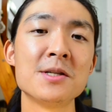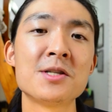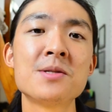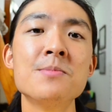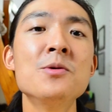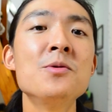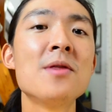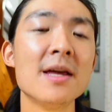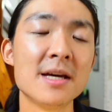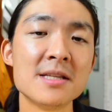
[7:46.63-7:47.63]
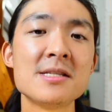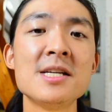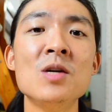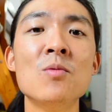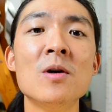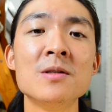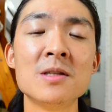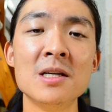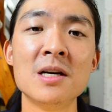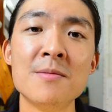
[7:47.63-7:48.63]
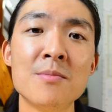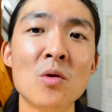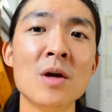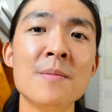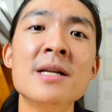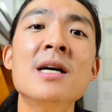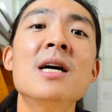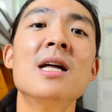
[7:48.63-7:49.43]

smoothly continue on to the unemployment